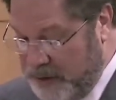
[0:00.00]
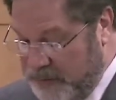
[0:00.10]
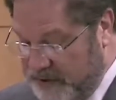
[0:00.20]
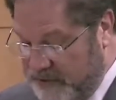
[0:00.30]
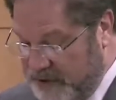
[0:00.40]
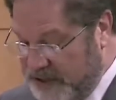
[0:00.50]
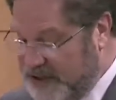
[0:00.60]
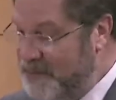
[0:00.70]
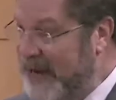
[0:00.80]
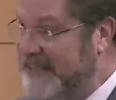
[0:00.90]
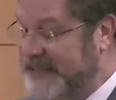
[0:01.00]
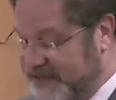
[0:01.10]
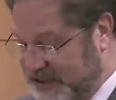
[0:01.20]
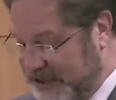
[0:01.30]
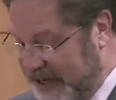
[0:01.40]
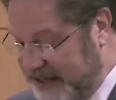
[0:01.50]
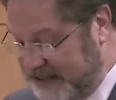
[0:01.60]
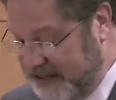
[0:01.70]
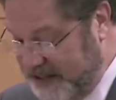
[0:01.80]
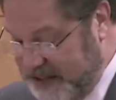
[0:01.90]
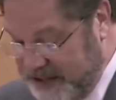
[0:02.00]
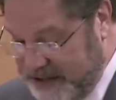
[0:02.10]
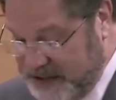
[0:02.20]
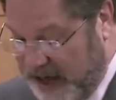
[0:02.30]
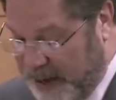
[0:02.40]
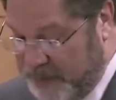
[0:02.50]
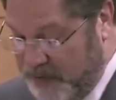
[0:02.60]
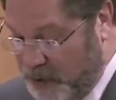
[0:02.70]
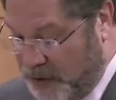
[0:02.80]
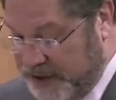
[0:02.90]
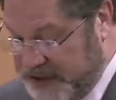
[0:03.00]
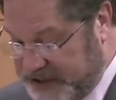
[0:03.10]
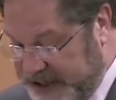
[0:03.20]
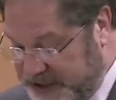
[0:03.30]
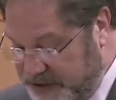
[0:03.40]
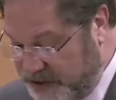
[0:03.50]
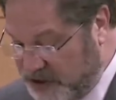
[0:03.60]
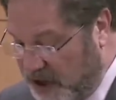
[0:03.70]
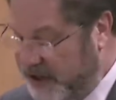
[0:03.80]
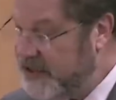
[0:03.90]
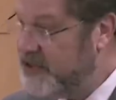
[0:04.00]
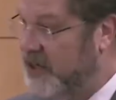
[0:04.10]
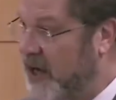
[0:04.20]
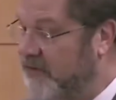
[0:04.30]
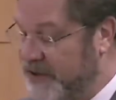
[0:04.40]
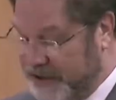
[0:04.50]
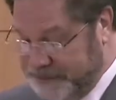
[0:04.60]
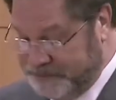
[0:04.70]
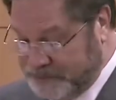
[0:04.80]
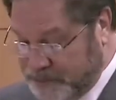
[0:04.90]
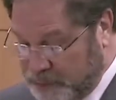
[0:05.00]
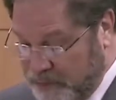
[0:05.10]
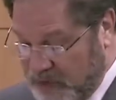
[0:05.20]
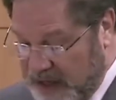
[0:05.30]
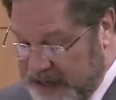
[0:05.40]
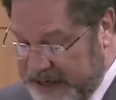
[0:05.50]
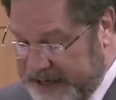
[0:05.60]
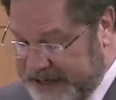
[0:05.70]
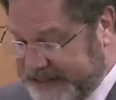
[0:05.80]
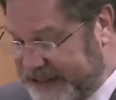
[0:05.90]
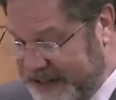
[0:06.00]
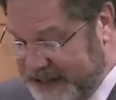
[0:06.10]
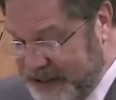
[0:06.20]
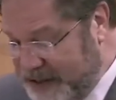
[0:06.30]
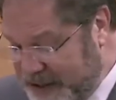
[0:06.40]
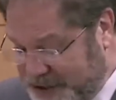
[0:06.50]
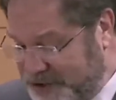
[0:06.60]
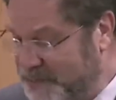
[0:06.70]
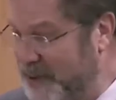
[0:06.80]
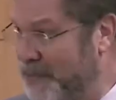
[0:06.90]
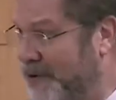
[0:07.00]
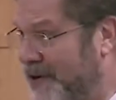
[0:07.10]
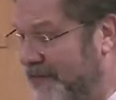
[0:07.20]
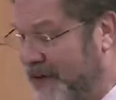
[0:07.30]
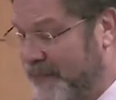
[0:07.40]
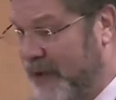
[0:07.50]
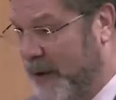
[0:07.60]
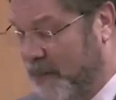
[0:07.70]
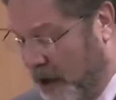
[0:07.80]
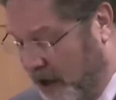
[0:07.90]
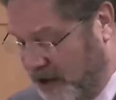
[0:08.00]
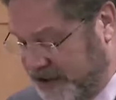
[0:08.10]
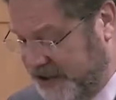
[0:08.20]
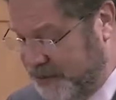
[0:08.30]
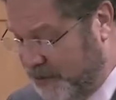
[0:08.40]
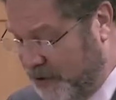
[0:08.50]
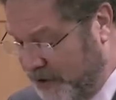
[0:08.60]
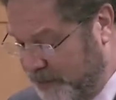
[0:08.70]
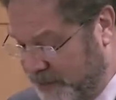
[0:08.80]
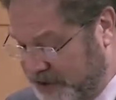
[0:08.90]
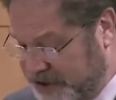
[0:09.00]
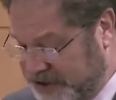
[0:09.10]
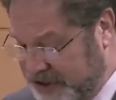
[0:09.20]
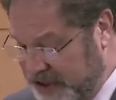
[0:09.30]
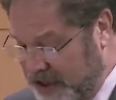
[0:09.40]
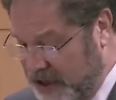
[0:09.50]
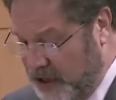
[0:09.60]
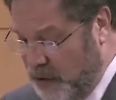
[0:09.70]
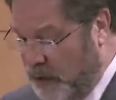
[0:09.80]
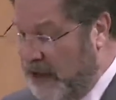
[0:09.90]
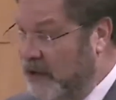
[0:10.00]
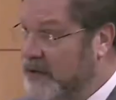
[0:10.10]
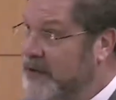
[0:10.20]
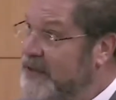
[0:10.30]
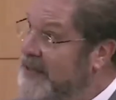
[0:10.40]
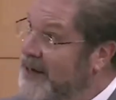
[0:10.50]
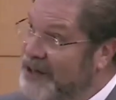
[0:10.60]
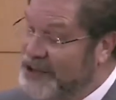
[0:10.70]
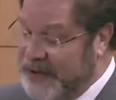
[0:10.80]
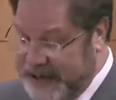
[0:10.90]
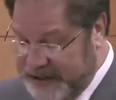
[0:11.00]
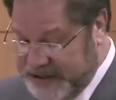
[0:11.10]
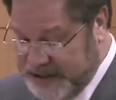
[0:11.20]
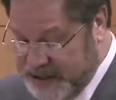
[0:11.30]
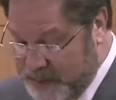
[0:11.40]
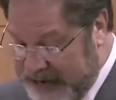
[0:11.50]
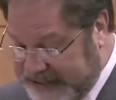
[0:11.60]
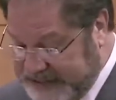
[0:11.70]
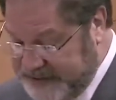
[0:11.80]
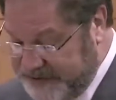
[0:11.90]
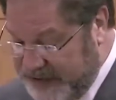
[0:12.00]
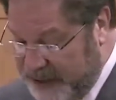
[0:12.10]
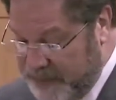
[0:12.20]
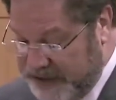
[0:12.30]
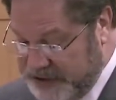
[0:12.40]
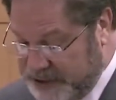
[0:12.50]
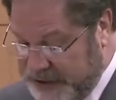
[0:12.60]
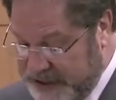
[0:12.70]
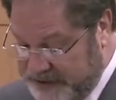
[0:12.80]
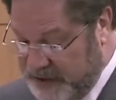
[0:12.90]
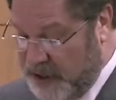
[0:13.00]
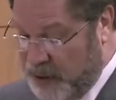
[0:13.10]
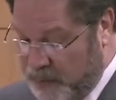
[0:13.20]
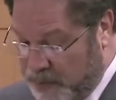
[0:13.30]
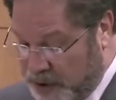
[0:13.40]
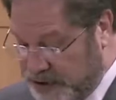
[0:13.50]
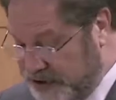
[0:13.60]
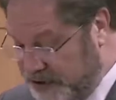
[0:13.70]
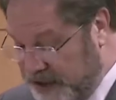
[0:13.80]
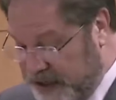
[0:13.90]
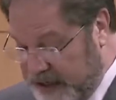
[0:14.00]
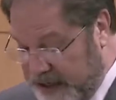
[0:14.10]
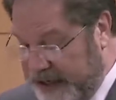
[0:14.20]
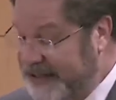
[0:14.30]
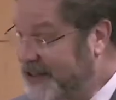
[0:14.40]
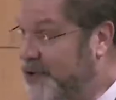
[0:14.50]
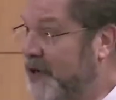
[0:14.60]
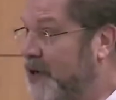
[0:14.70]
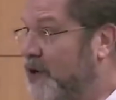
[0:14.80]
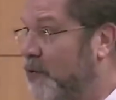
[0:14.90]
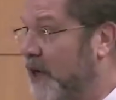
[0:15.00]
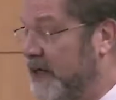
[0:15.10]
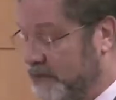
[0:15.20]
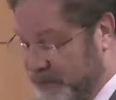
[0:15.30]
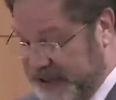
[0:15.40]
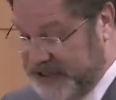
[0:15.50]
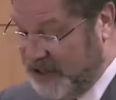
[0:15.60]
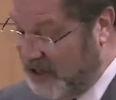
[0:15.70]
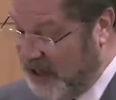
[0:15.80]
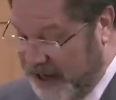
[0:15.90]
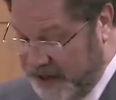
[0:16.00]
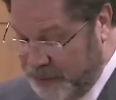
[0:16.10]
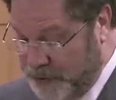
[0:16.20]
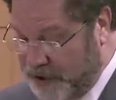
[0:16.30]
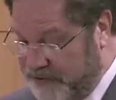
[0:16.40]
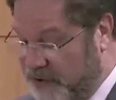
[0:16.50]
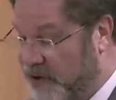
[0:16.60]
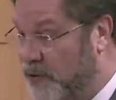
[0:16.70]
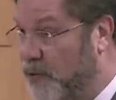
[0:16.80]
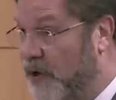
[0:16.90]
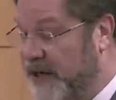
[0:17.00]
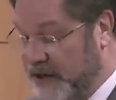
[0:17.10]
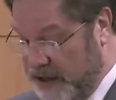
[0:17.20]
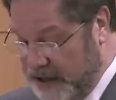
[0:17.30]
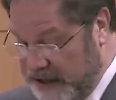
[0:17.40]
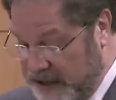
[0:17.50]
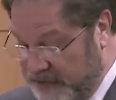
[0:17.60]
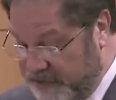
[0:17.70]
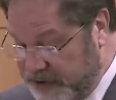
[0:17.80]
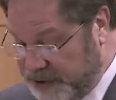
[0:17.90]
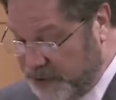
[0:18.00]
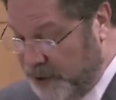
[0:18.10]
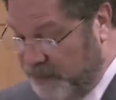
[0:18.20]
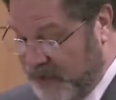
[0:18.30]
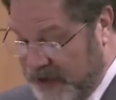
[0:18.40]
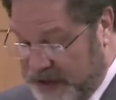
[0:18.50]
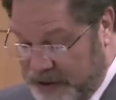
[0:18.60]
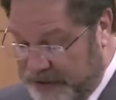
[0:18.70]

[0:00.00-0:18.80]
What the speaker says: but for this massive state, the top of the organizational chart is the governor. And this should be more of a policy role and position, while it also carries this massive administrative burden. And it's a critical one, but it's a lot of work for one individual, you